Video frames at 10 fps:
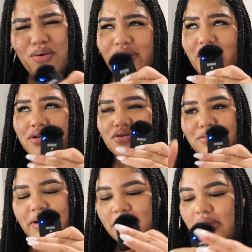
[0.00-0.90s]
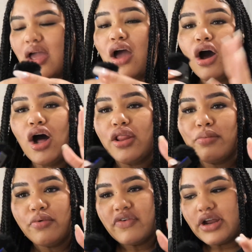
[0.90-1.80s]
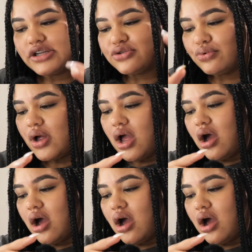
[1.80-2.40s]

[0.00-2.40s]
Okay, don't mind me, all the moving I do.